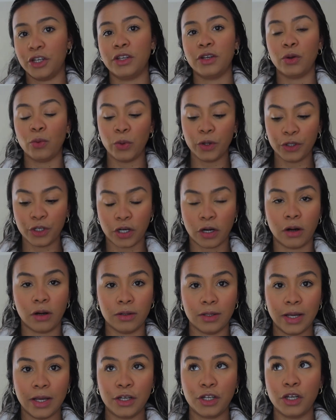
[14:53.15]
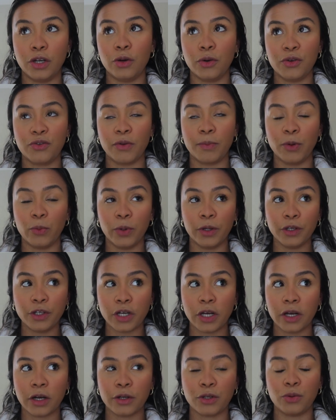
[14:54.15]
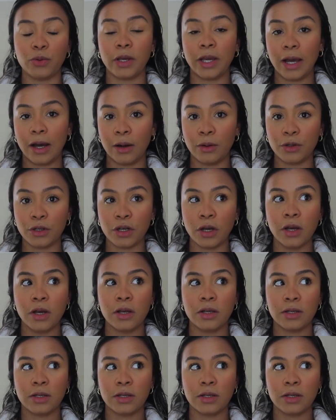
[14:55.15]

She's in a wheelchair all day. She goes from the wheelchair to the couch